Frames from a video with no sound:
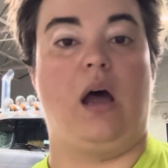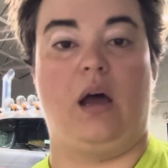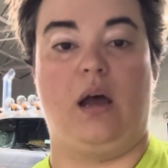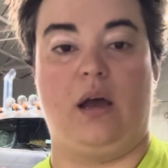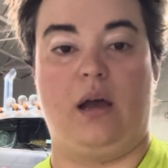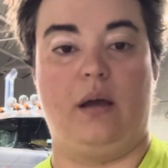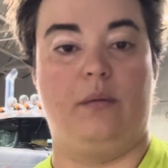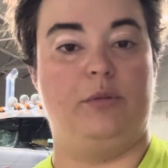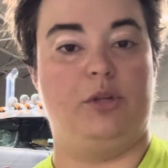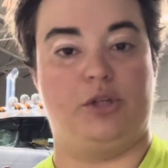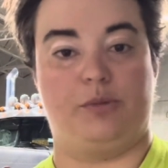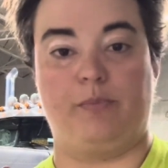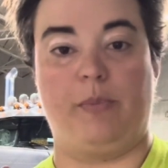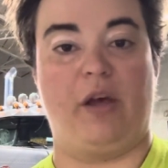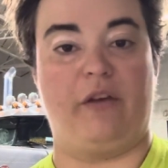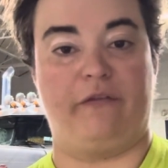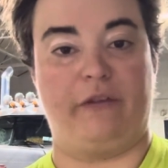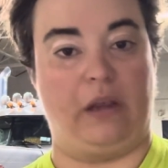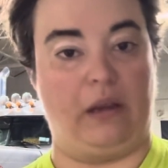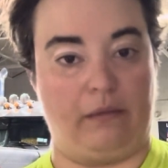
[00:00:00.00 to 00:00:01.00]
I'm just
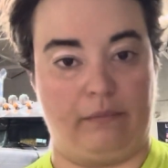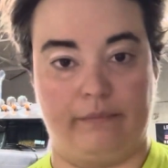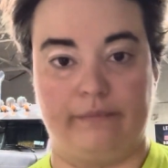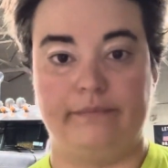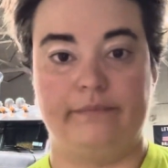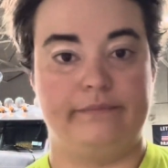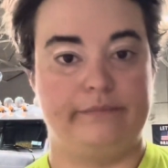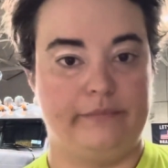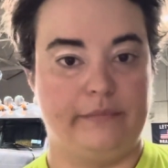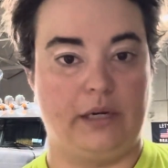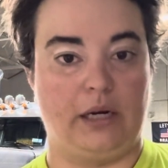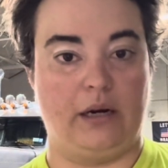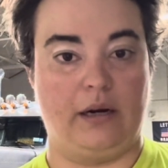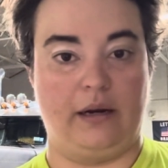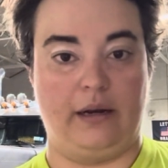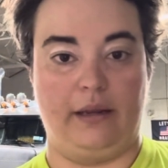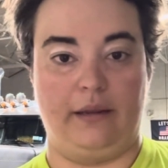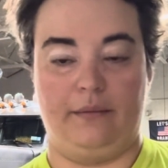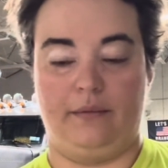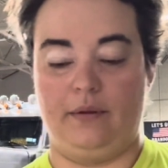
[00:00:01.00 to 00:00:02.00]
buffing. All
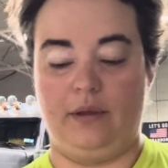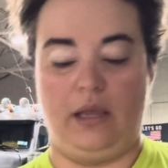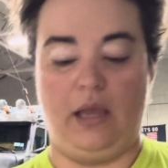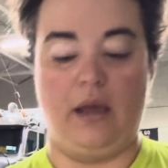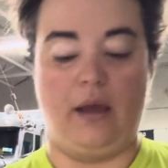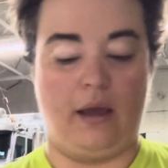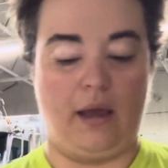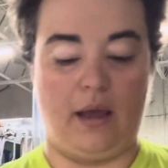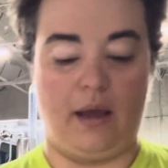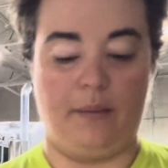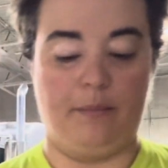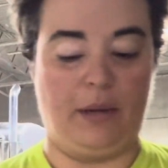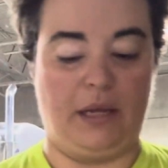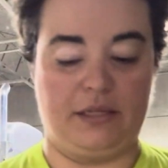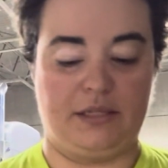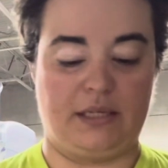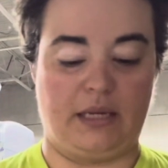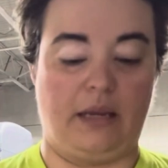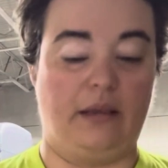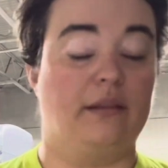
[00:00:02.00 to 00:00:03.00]
right, I'm not
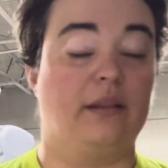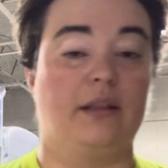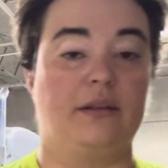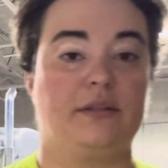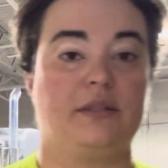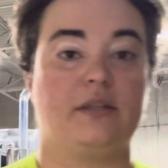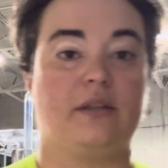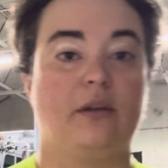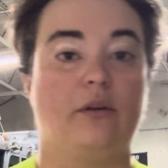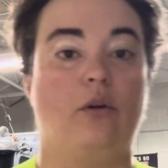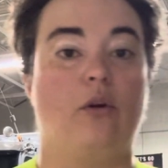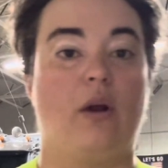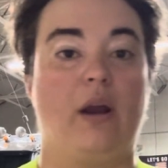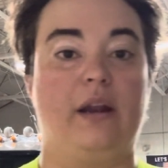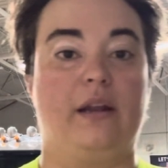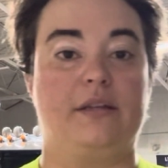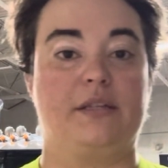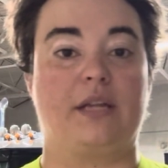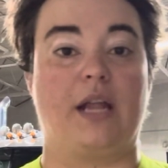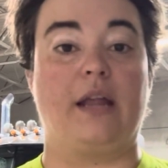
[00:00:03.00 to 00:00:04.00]
saying that's the
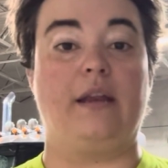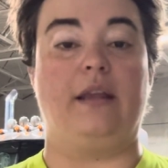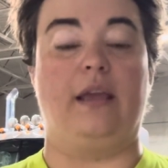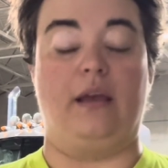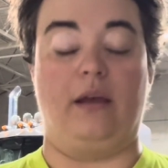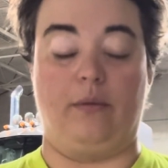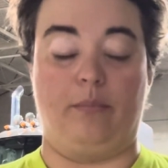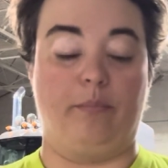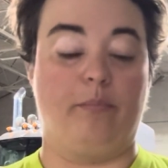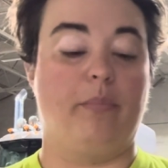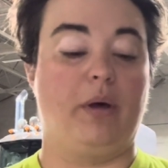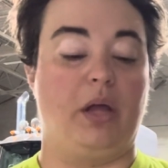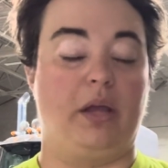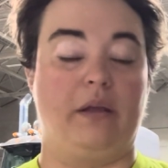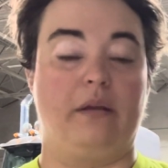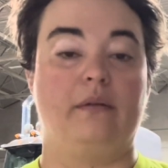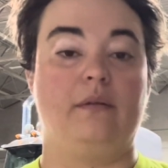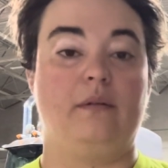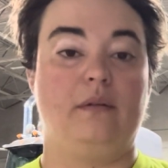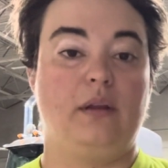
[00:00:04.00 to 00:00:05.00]
greatest idea, but
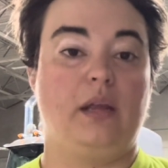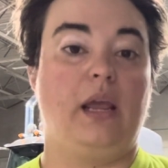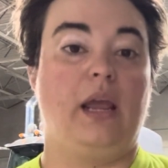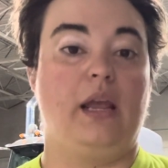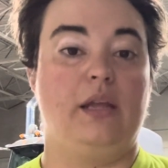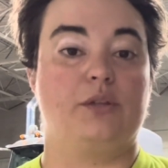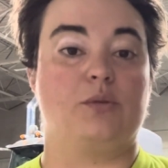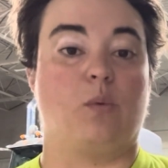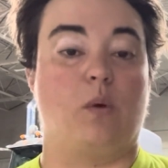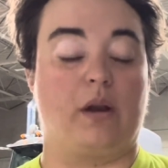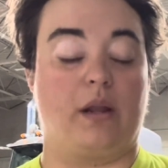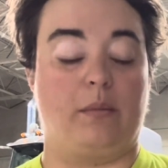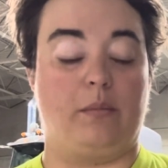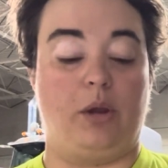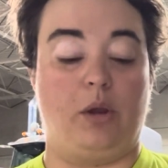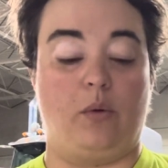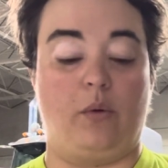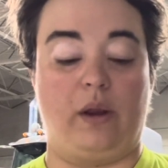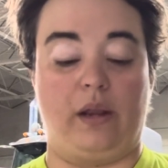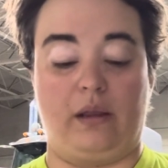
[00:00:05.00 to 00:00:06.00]
it's what I'm
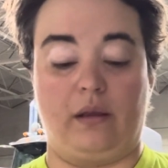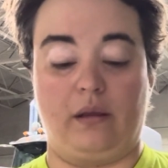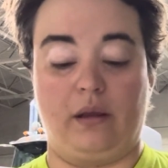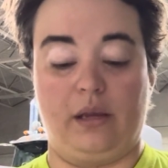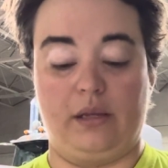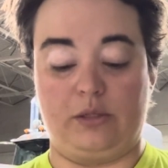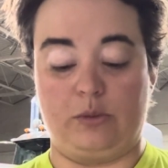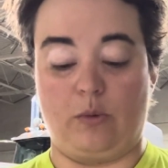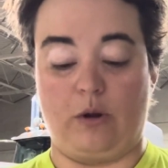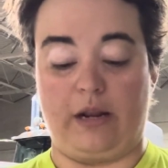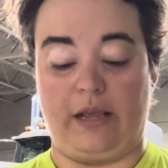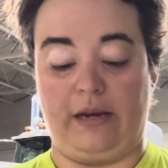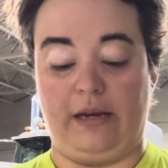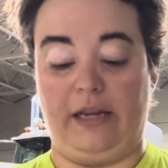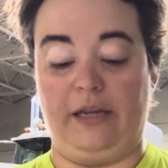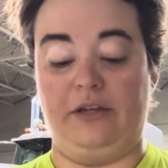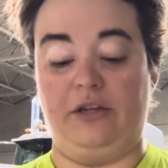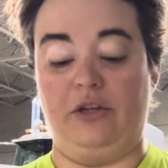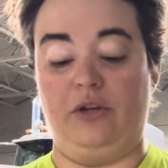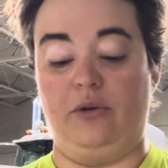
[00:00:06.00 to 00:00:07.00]
doing. It's what I
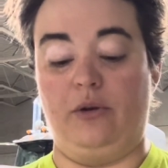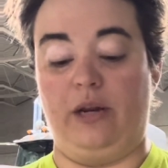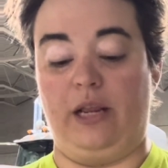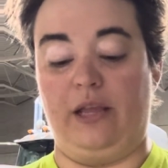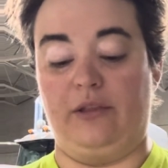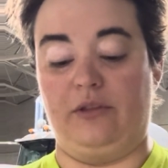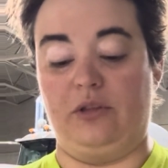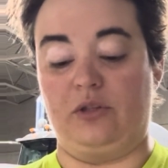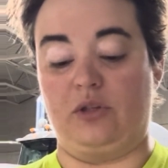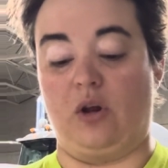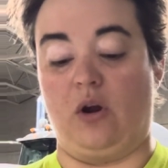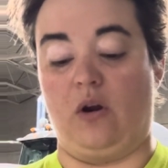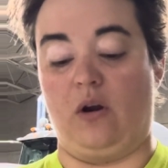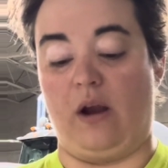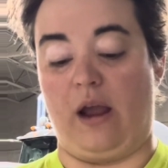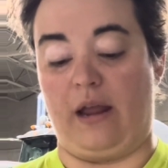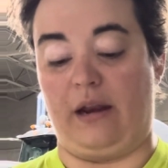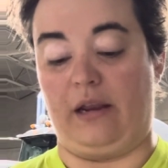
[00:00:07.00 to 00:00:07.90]
need to do to get this car out of